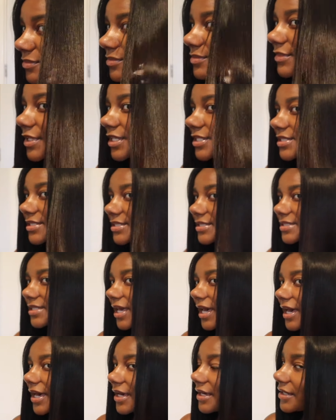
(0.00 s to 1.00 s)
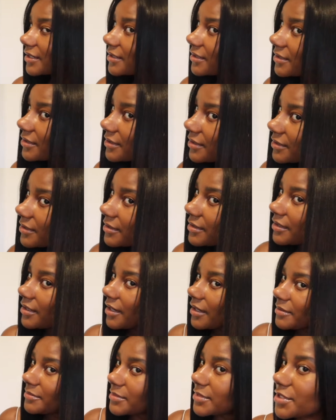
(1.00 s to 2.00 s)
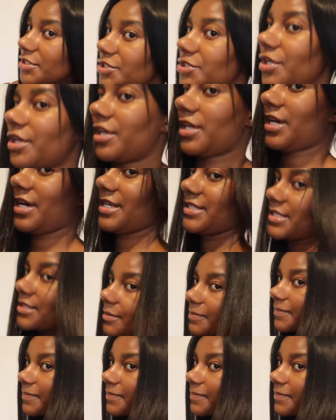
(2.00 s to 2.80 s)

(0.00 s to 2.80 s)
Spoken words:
this is it. I'm gonna show you guys the